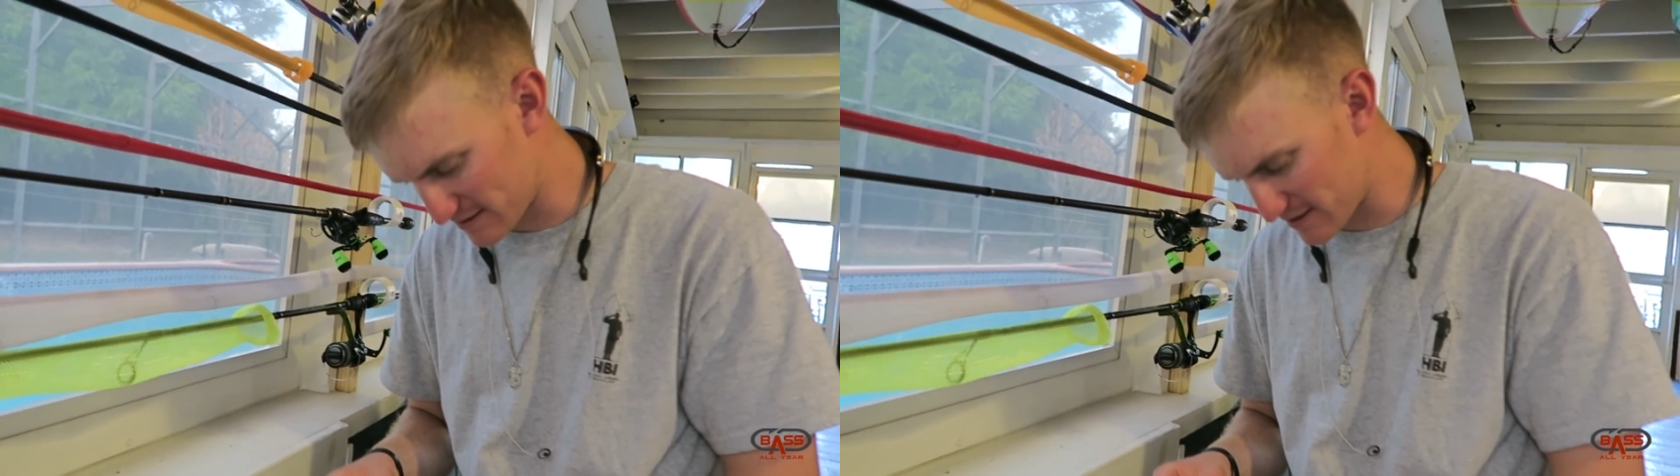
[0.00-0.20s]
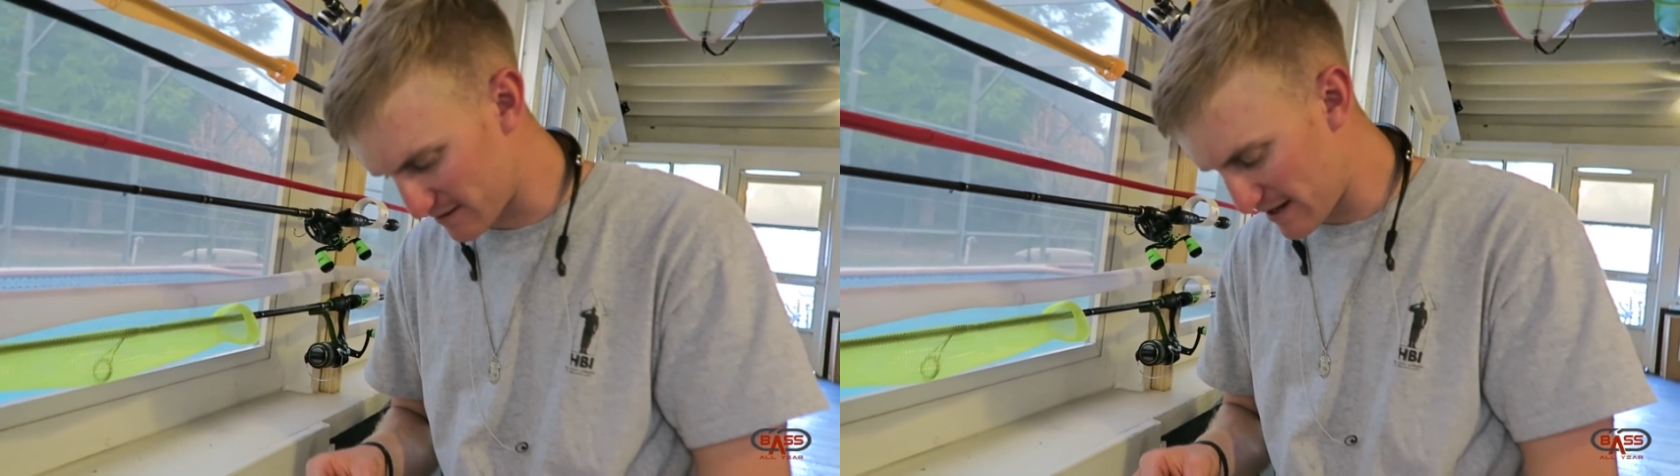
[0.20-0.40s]

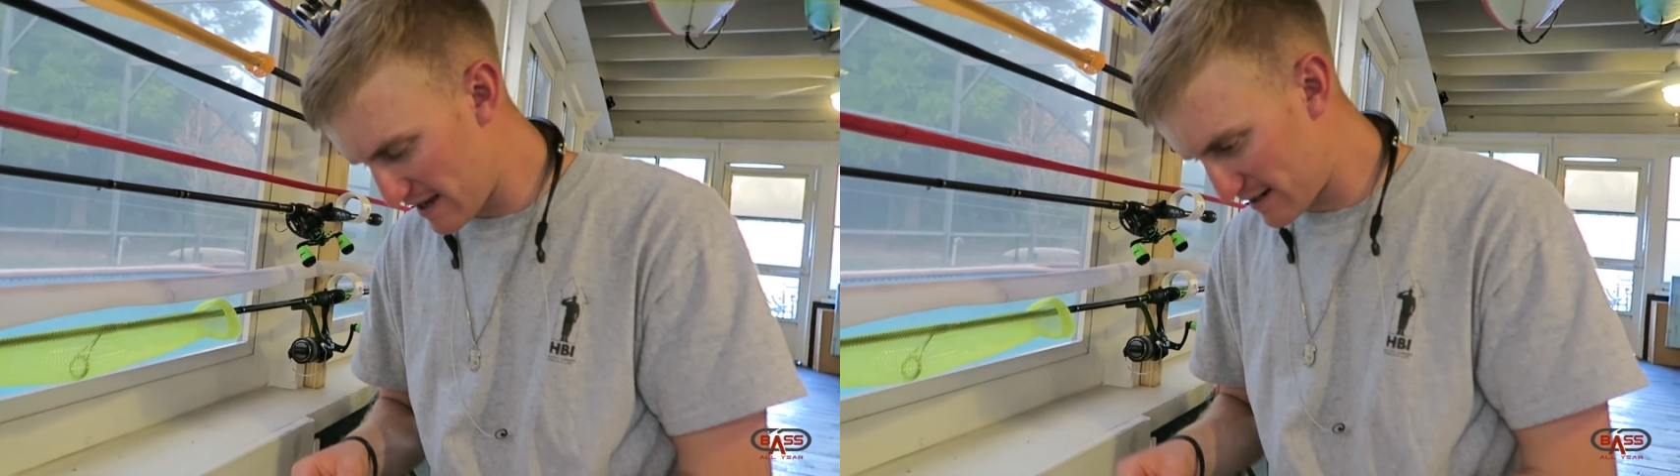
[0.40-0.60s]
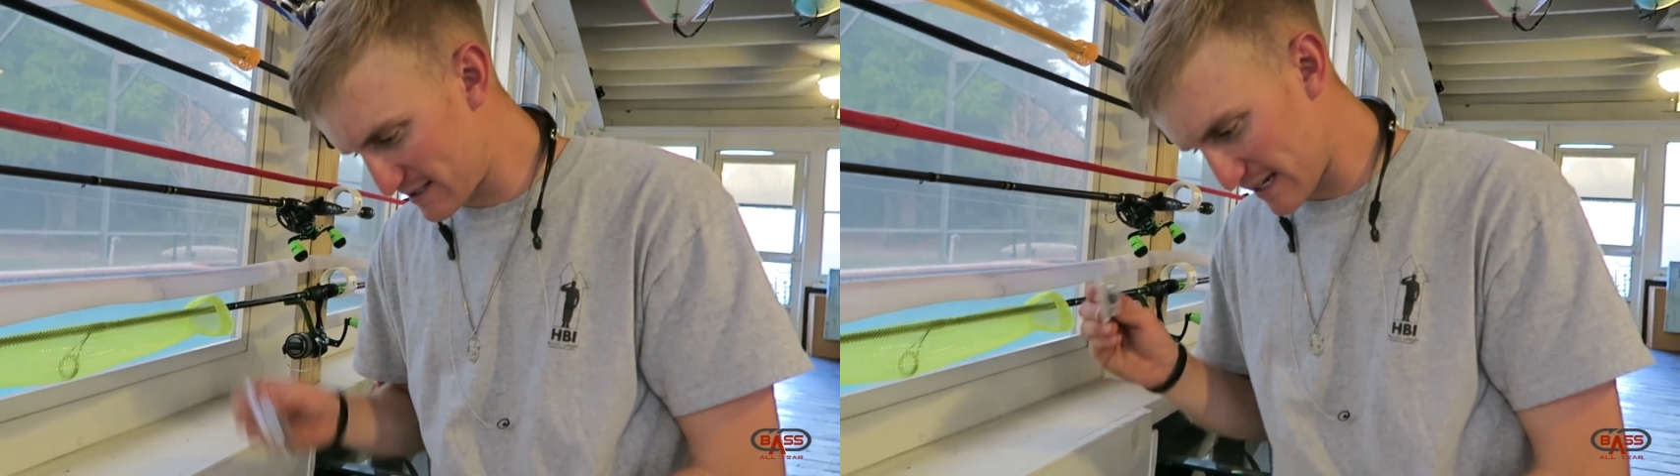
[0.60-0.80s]
So
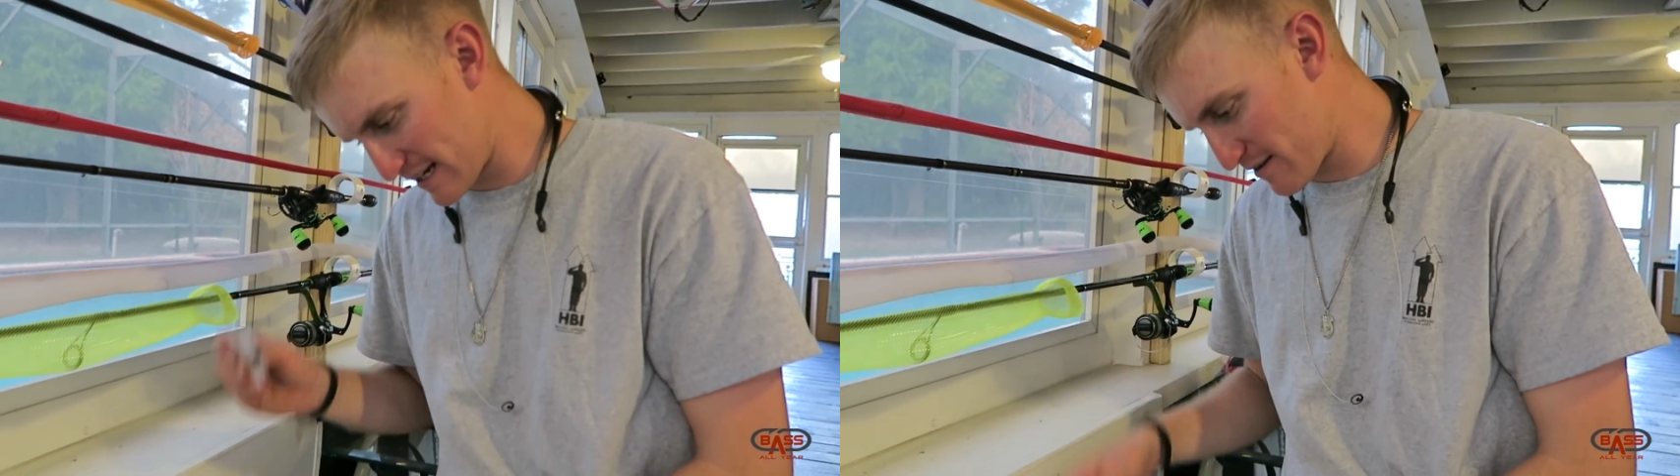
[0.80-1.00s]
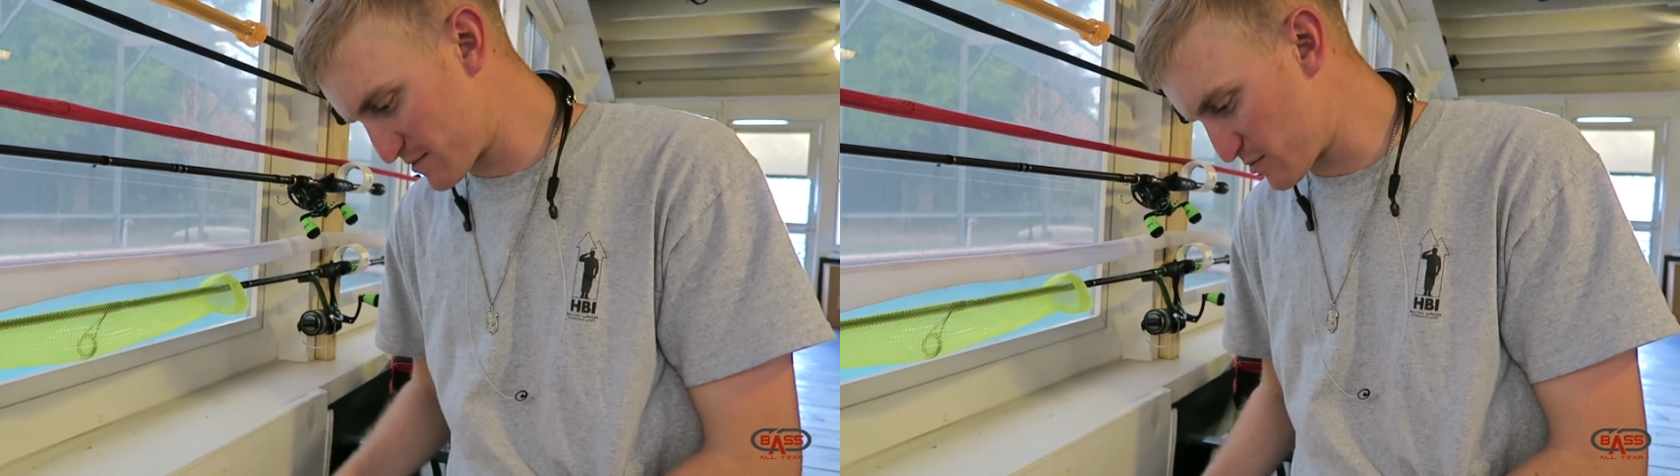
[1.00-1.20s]
decided
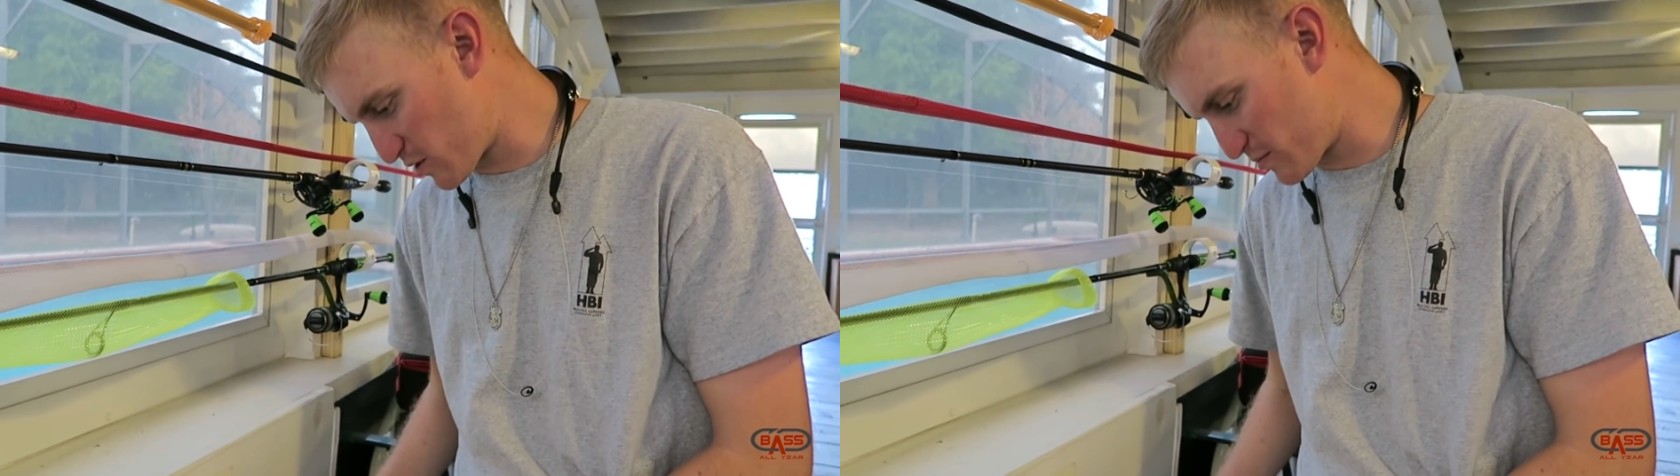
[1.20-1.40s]
to give him some more